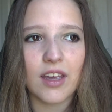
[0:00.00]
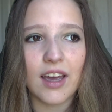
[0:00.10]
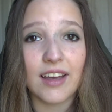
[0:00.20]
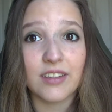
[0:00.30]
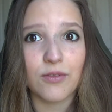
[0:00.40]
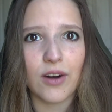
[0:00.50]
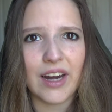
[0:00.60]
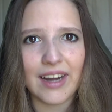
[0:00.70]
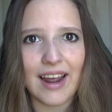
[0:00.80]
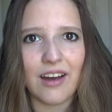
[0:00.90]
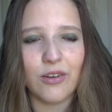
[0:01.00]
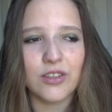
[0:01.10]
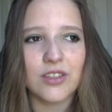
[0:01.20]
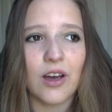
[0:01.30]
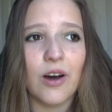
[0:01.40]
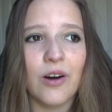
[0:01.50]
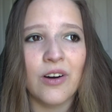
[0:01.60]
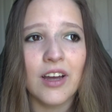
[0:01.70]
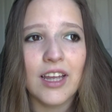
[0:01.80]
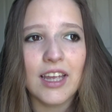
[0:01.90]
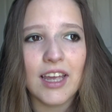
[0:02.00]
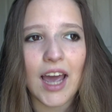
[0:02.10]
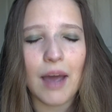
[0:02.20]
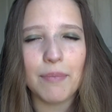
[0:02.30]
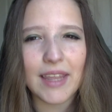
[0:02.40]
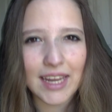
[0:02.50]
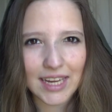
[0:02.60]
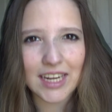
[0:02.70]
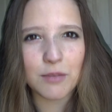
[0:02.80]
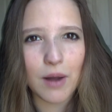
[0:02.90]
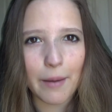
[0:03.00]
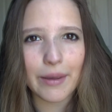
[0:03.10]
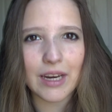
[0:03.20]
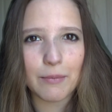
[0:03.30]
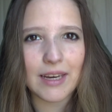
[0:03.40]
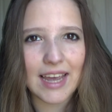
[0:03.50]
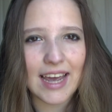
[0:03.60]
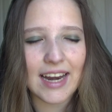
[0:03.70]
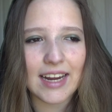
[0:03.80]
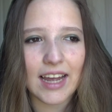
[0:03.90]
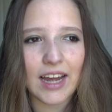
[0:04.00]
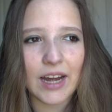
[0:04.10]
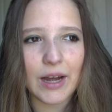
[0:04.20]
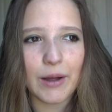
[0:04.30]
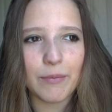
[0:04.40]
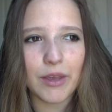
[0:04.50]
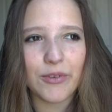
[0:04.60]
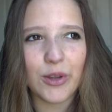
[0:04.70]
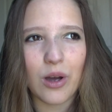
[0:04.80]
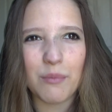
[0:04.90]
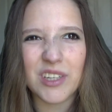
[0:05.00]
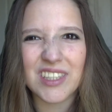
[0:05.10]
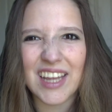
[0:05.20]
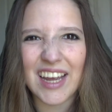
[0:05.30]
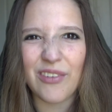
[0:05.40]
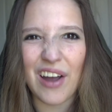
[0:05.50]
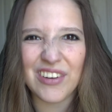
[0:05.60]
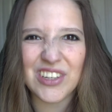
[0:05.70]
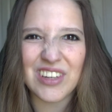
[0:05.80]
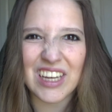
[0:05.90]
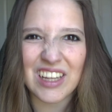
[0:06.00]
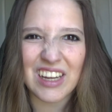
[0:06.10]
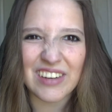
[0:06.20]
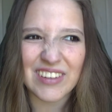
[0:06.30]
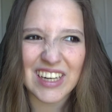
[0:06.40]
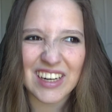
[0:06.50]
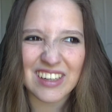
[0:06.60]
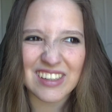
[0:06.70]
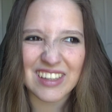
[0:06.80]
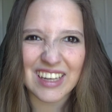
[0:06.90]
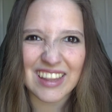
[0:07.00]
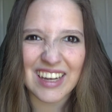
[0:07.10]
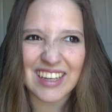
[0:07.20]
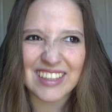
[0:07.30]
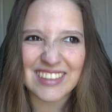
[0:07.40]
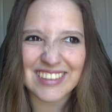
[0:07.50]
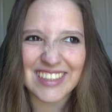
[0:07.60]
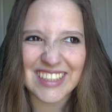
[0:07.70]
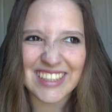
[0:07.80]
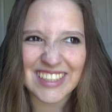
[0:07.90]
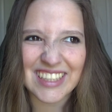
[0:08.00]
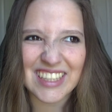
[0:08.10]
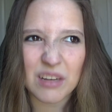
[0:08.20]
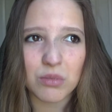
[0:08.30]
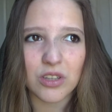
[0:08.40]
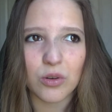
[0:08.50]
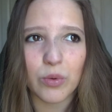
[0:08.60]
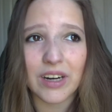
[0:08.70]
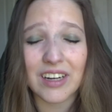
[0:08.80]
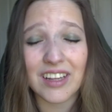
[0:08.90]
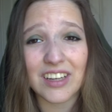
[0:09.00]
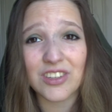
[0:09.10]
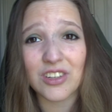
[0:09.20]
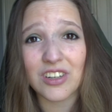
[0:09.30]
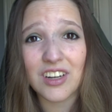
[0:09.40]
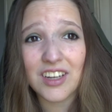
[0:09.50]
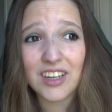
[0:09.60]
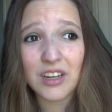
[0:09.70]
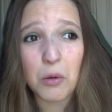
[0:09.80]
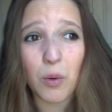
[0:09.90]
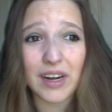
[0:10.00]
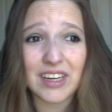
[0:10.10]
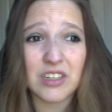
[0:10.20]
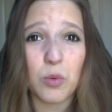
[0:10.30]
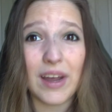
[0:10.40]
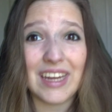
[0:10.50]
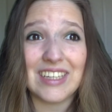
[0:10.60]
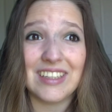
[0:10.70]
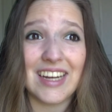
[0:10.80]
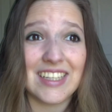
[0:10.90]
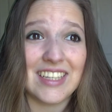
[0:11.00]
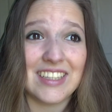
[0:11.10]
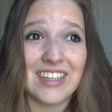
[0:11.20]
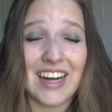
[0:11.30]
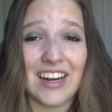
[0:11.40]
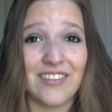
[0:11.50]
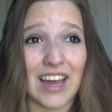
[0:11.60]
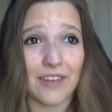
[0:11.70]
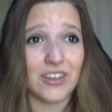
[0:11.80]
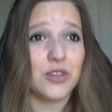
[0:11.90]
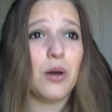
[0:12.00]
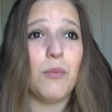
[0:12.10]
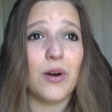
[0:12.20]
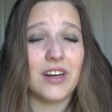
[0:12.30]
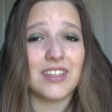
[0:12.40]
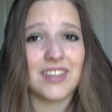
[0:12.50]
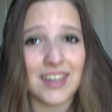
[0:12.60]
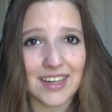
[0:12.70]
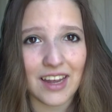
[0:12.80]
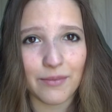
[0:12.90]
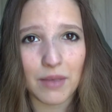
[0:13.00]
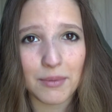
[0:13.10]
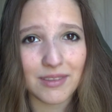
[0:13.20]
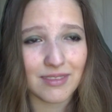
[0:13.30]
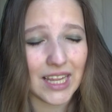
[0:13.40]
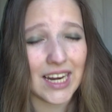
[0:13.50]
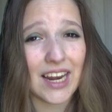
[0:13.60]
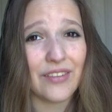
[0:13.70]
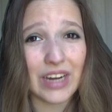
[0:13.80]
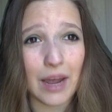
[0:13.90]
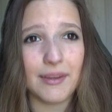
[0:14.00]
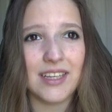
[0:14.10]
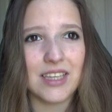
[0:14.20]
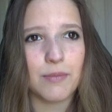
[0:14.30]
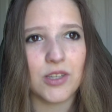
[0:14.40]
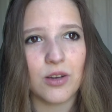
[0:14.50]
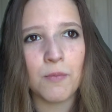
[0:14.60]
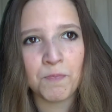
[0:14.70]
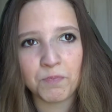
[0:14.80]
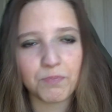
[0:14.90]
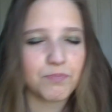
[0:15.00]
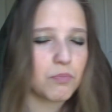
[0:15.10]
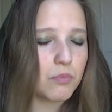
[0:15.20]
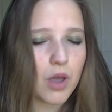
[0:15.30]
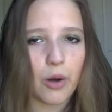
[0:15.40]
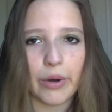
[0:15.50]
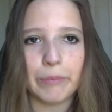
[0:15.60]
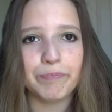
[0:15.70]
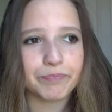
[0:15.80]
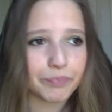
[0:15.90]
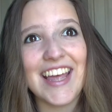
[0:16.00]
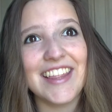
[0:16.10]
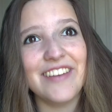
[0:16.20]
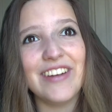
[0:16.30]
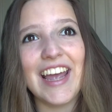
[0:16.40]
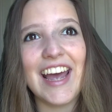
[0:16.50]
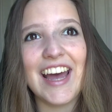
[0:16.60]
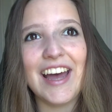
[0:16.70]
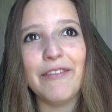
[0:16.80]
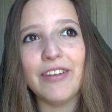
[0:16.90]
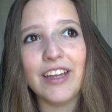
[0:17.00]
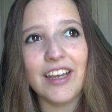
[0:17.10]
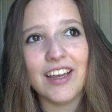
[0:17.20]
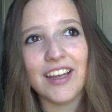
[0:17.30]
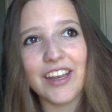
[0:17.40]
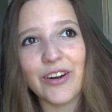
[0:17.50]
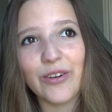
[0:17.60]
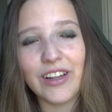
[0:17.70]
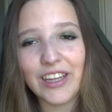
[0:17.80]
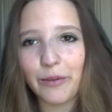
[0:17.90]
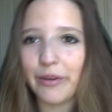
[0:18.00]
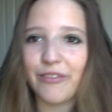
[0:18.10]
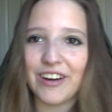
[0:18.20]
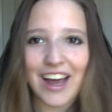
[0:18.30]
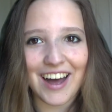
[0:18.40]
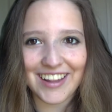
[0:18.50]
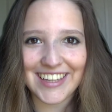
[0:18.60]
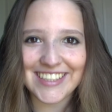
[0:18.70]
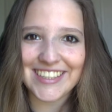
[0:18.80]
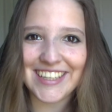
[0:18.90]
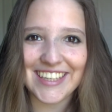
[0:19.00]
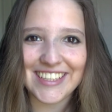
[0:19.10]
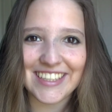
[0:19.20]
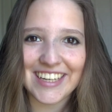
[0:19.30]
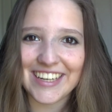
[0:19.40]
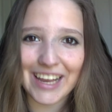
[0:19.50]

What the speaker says: As of right now, so I'm thinking he's probably gonna be dead, even though I'm just like, why would you kill off a character like that? It just seems a little weird, unless they're wanting to wait until next season to kind of dive into it more, since they didn't have time in this episode. Oh well. Then we have, you know, a little bit of an Alicity scene.